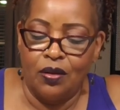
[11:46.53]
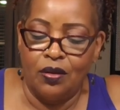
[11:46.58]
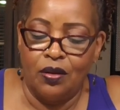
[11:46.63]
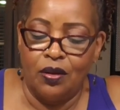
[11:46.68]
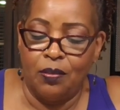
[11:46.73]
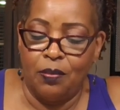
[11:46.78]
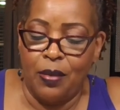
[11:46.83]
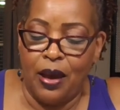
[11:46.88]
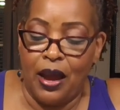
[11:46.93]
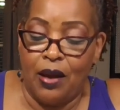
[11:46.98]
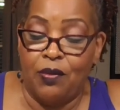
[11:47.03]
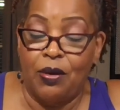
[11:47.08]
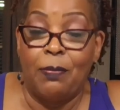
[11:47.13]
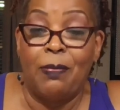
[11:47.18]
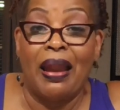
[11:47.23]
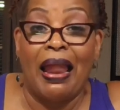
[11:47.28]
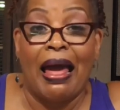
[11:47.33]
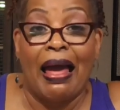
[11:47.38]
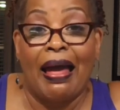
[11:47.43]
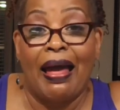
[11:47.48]
You married
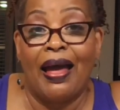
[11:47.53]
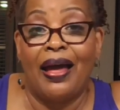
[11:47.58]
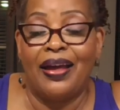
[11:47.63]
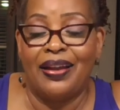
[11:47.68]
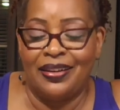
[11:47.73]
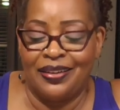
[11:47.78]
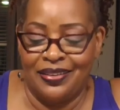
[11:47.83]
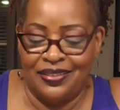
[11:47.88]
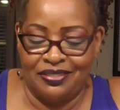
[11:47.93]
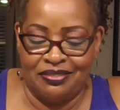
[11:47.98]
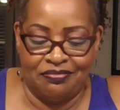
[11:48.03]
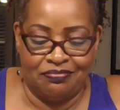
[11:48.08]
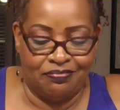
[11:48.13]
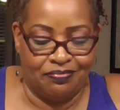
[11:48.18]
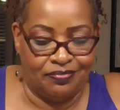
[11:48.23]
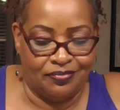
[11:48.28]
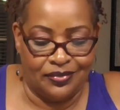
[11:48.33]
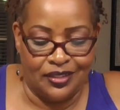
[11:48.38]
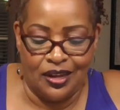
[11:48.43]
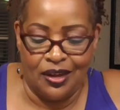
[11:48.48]
blind.
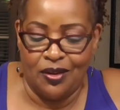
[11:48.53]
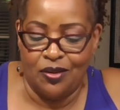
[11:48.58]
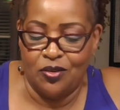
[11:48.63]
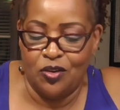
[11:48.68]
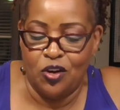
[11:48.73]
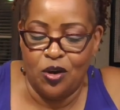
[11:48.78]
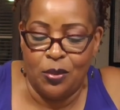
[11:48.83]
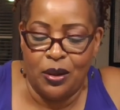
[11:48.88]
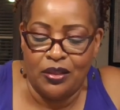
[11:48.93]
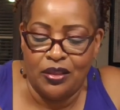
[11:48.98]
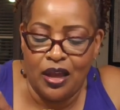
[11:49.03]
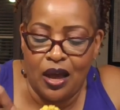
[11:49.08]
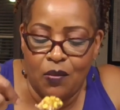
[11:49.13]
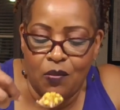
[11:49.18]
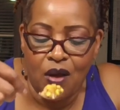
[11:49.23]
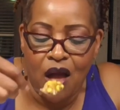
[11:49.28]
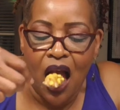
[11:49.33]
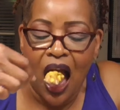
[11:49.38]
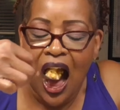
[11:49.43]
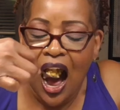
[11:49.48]
I don't know about that
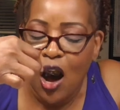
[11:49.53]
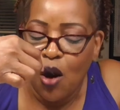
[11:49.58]
one.